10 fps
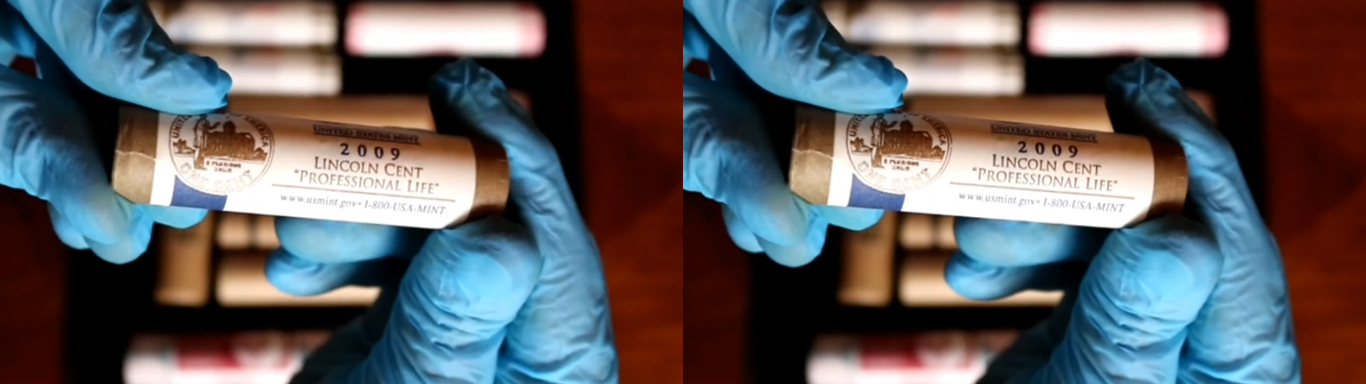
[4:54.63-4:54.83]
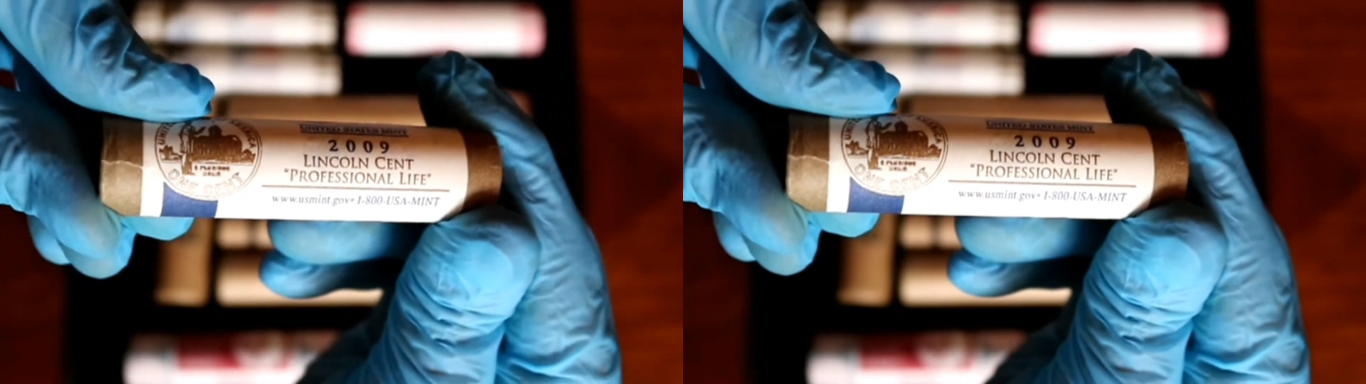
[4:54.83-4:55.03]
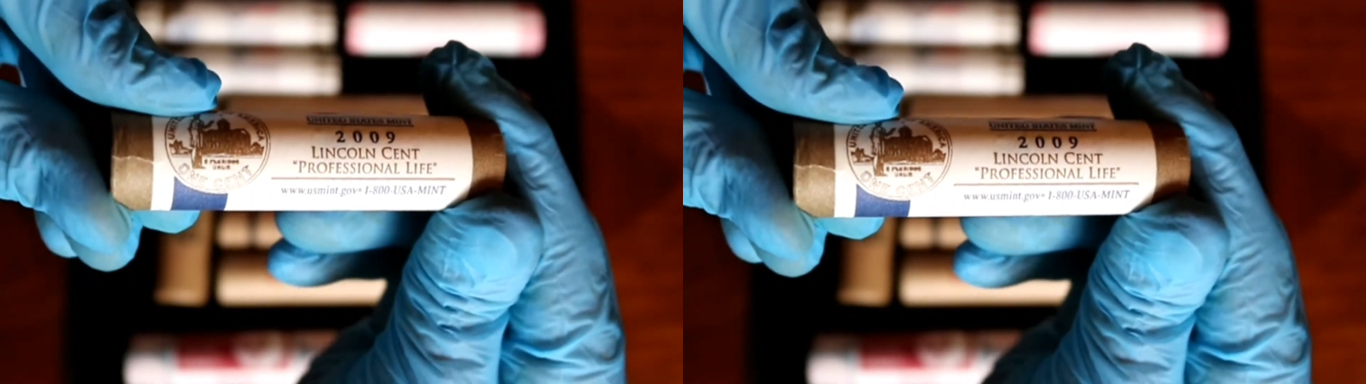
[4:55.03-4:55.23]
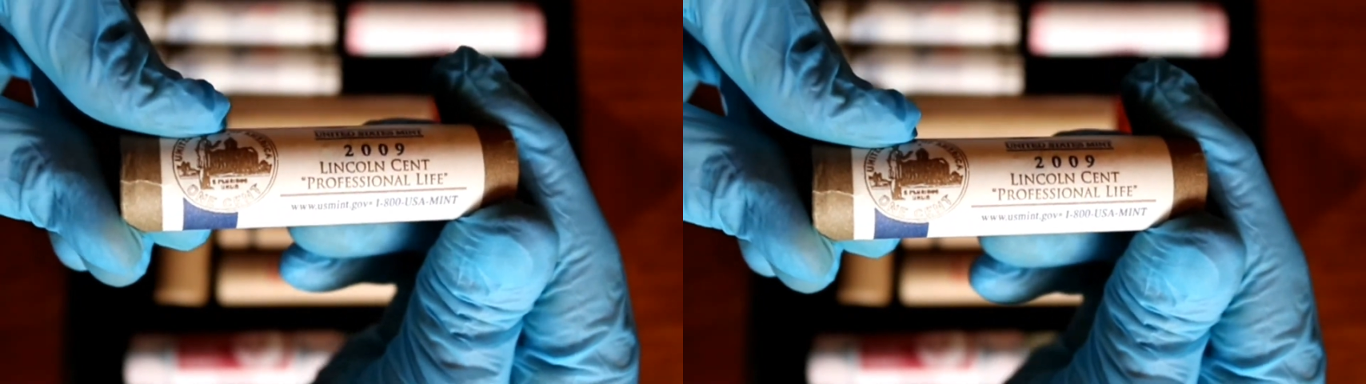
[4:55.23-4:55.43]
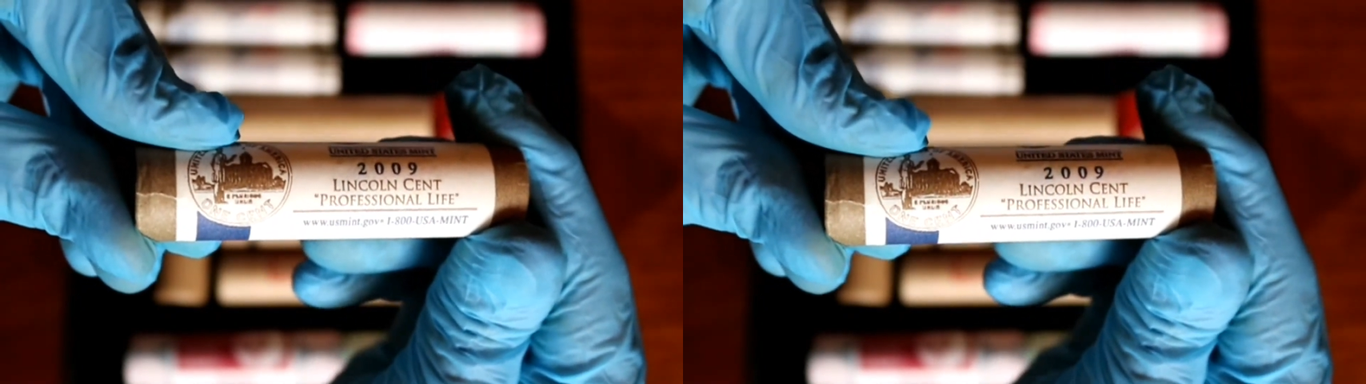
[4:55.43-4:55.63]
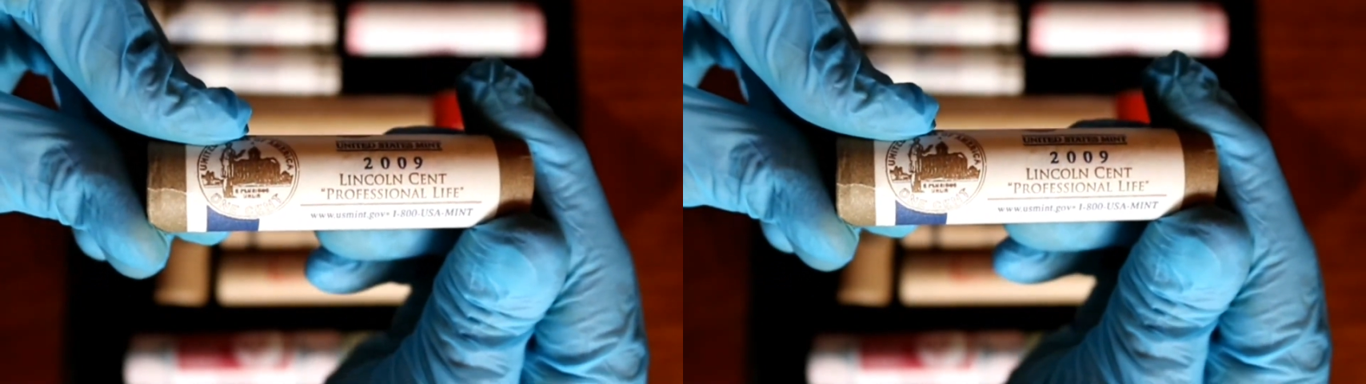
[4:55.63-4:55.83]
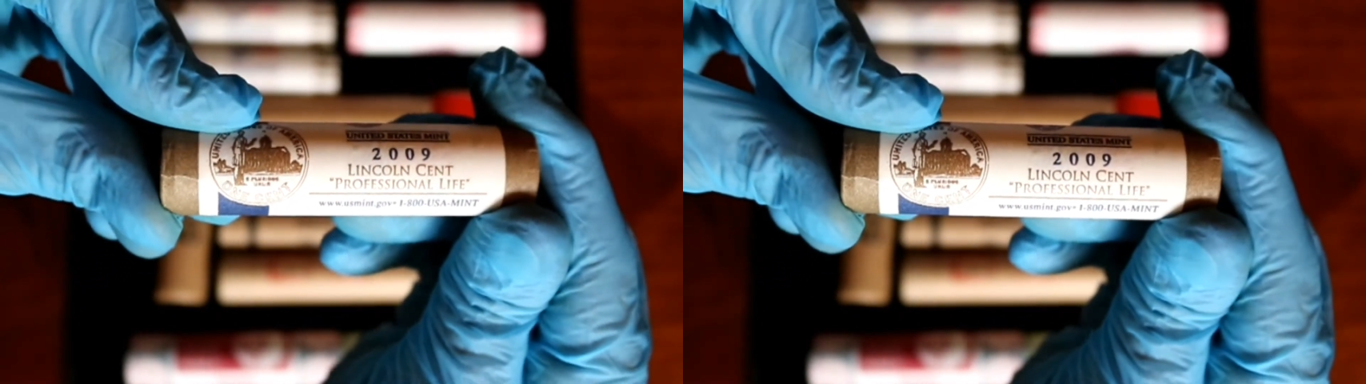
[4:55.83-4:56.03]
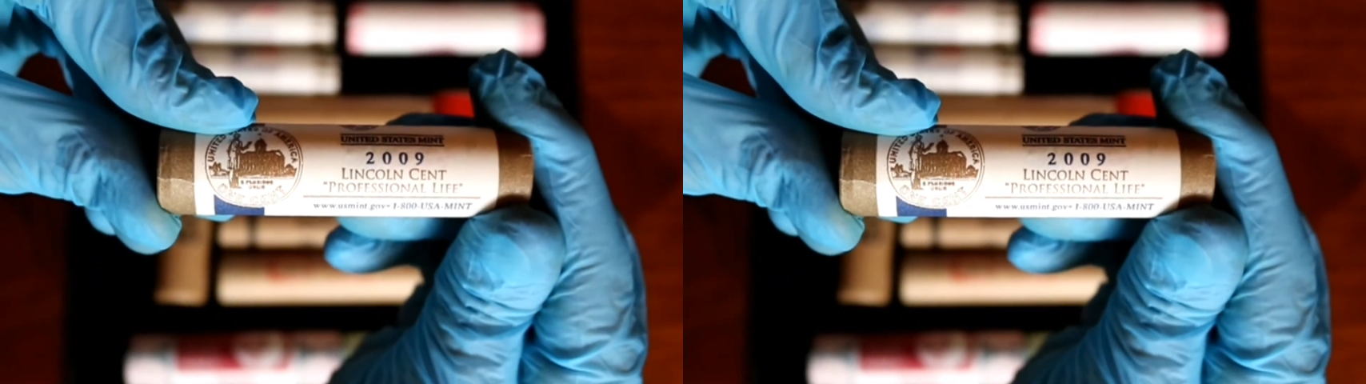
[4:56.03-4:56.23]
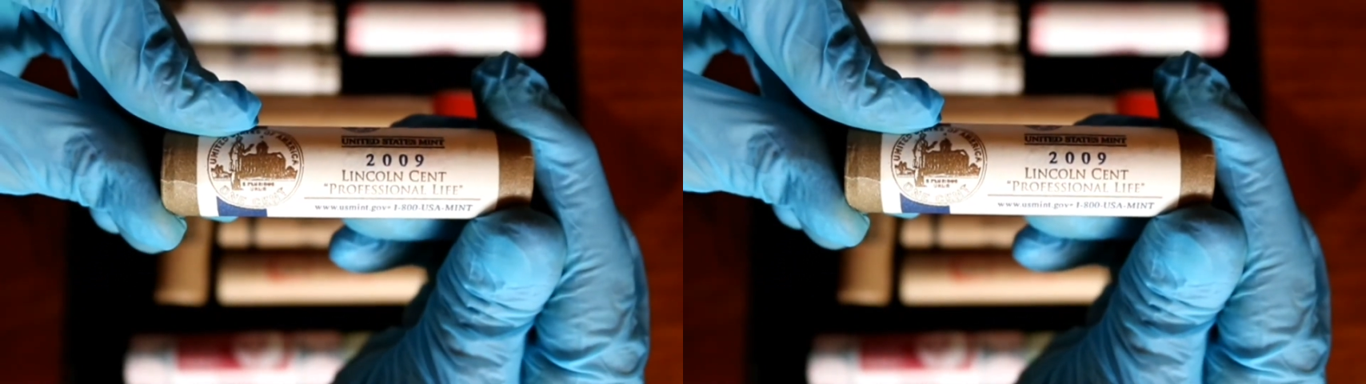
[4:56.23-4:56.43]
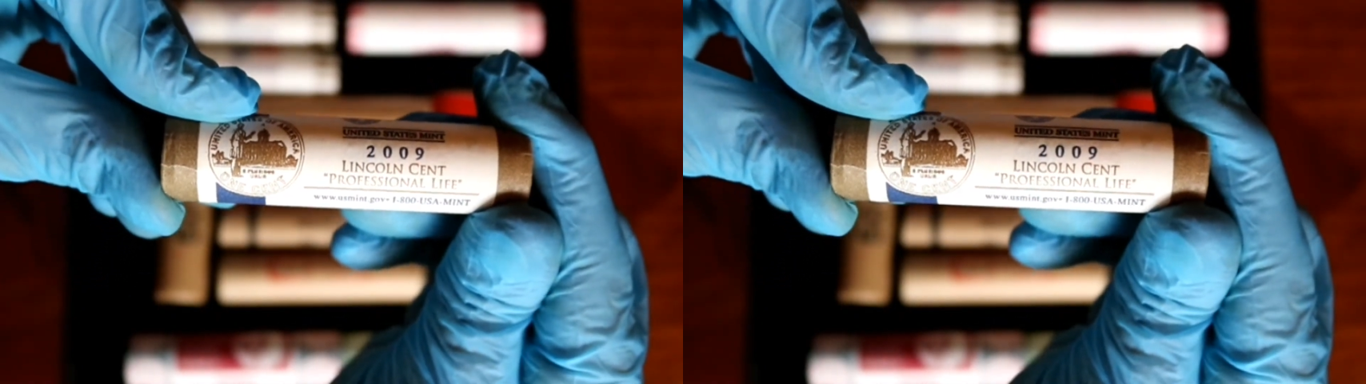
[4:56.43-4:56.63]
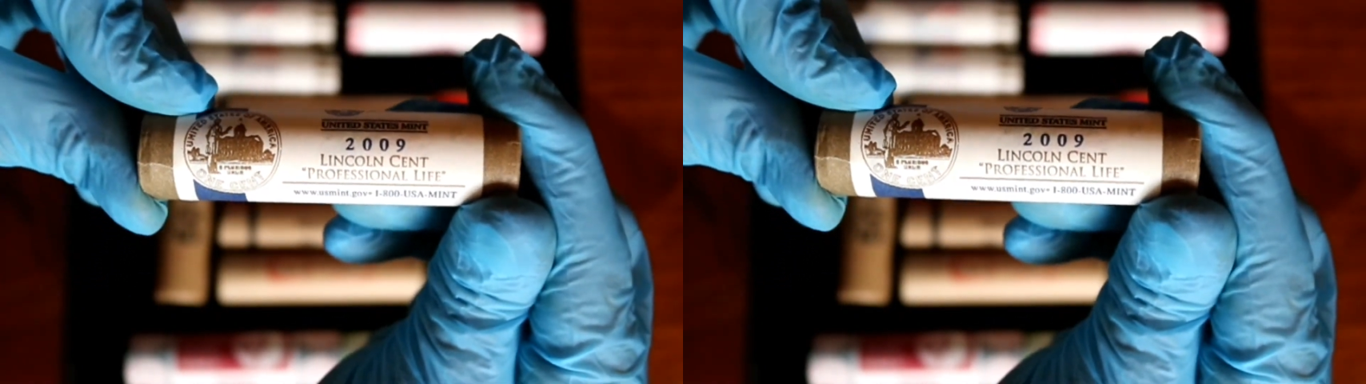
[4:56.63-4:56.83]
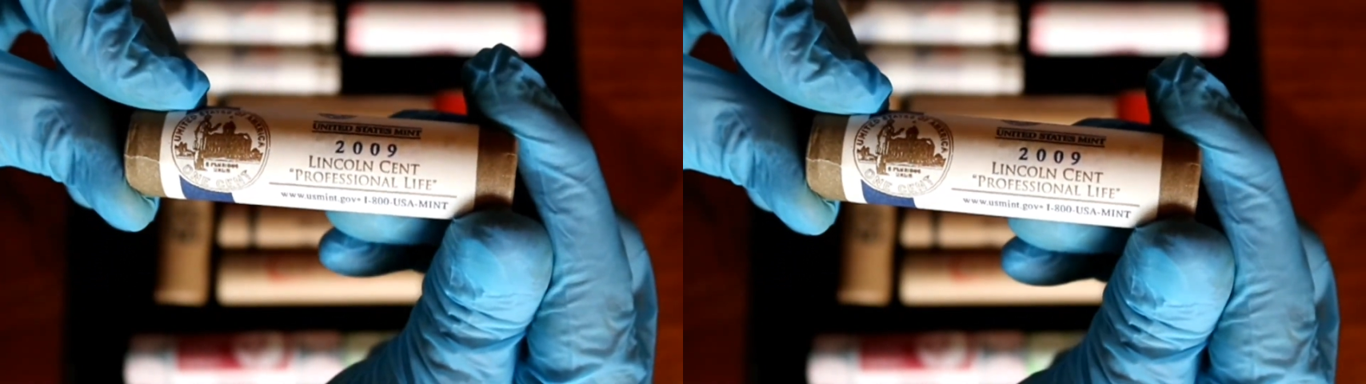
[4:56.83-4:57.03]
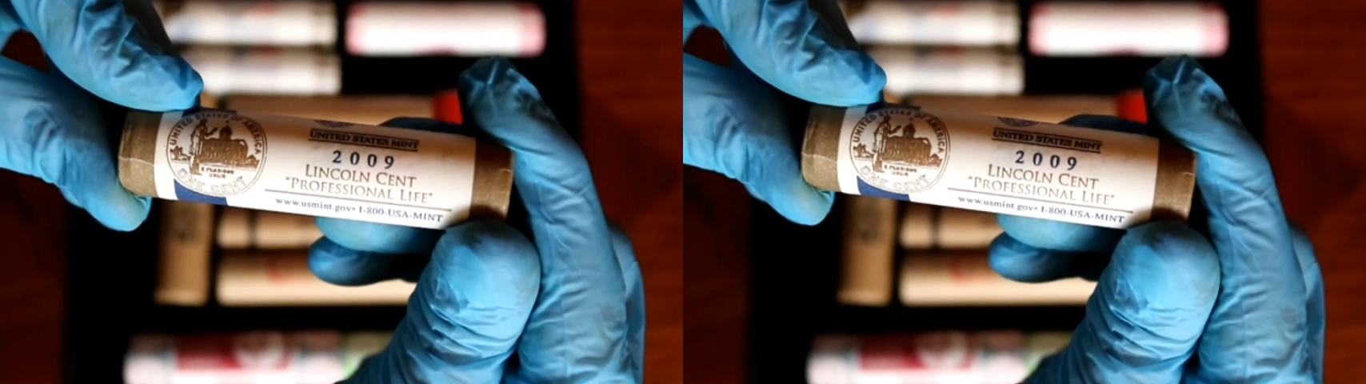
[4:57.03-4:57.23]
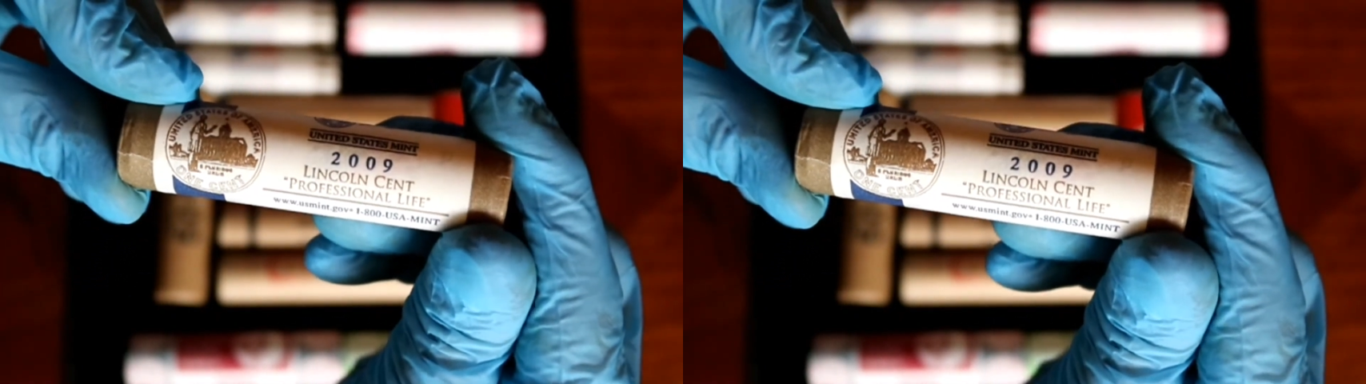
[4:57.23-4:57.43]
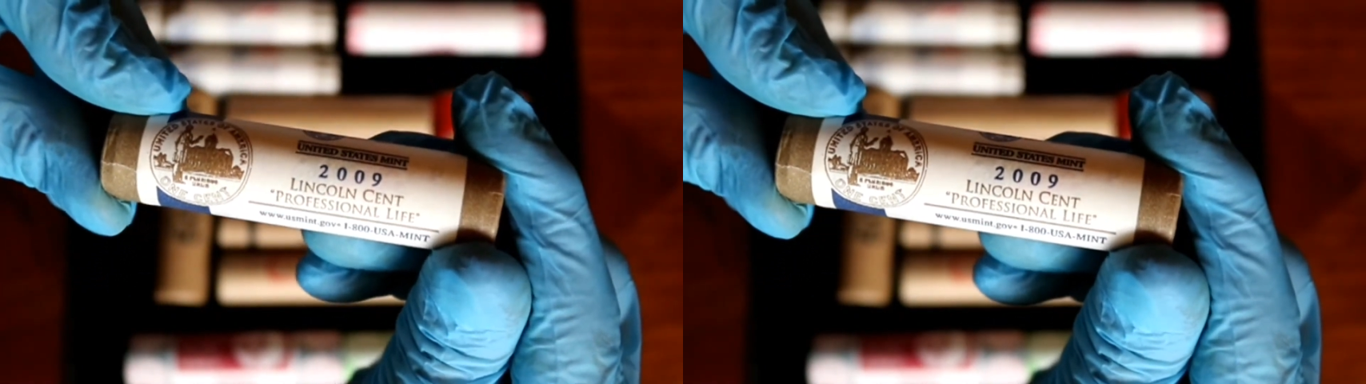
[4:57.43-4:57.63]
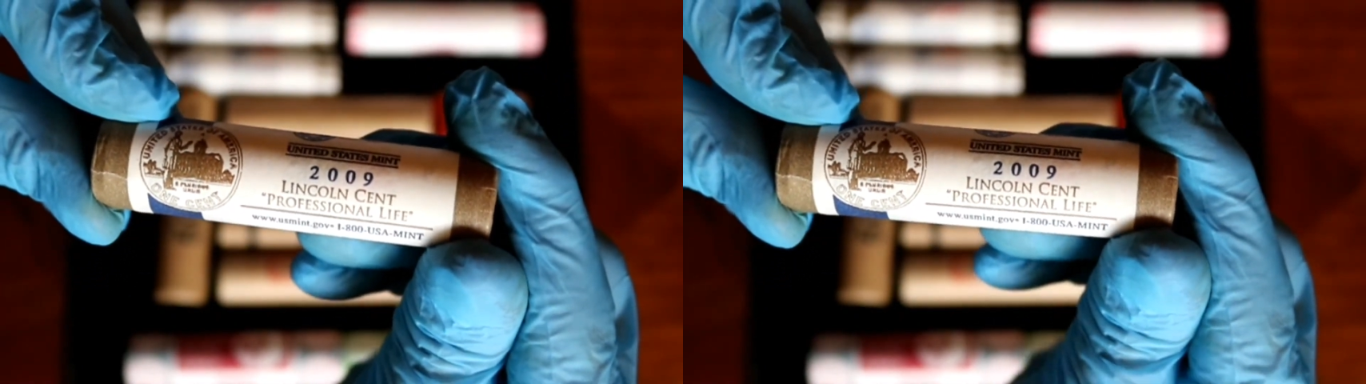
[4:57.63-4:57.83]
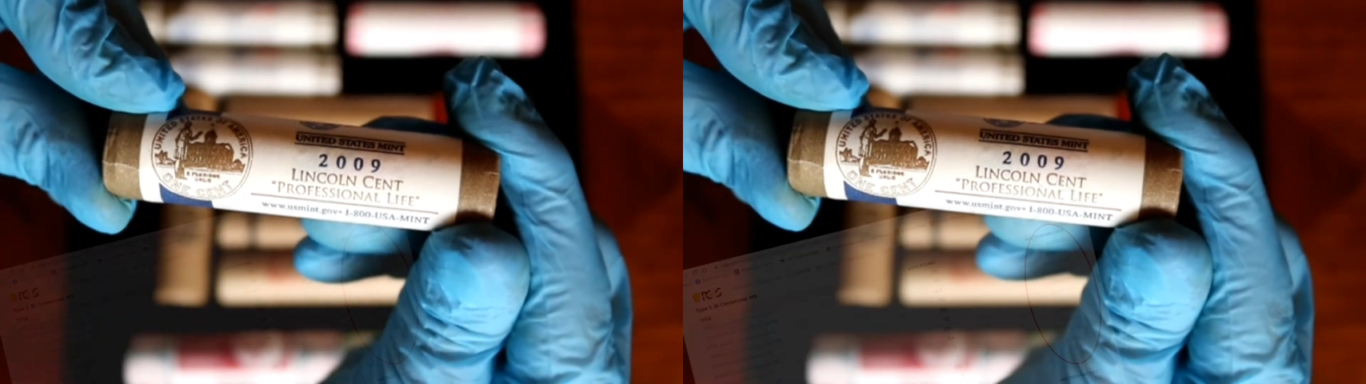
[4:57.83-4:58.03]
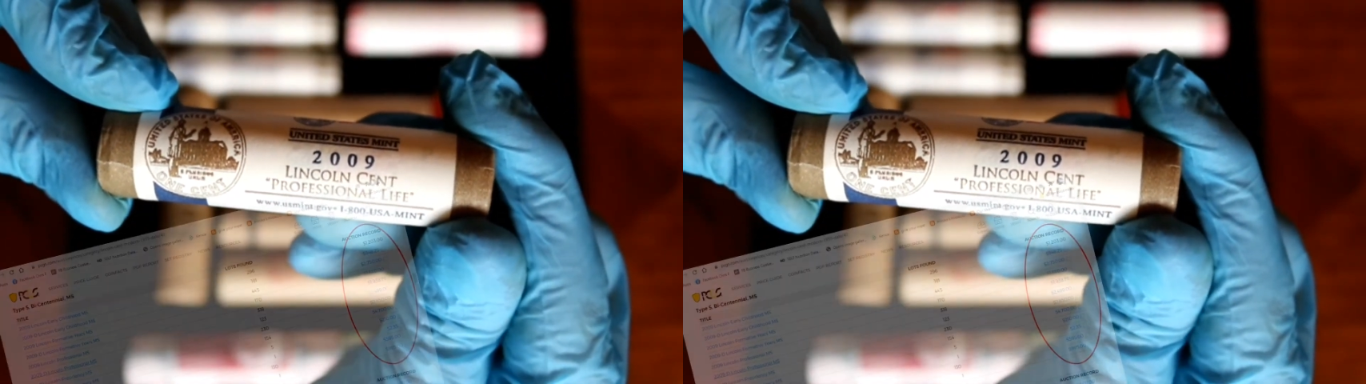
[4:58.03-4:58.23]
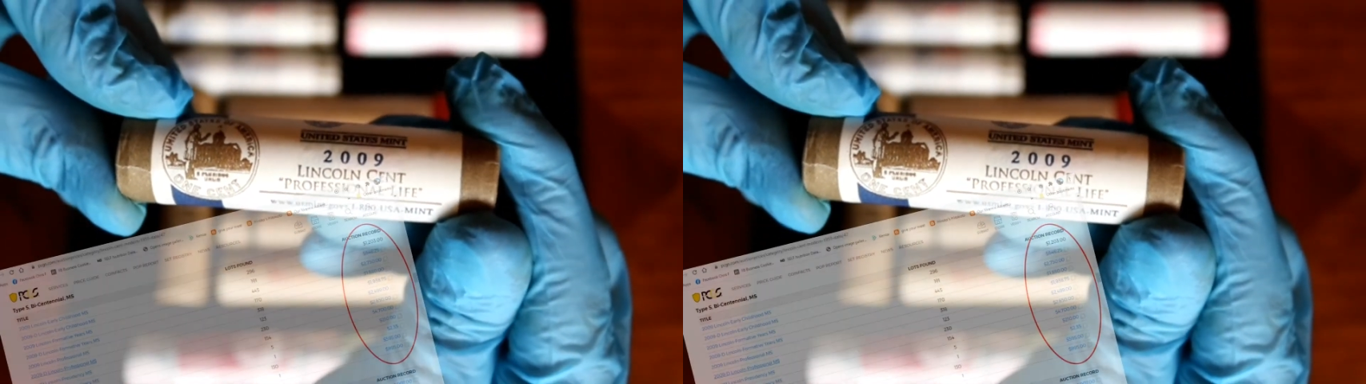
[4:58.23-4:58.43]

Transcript: Nobody's mouth can be seen.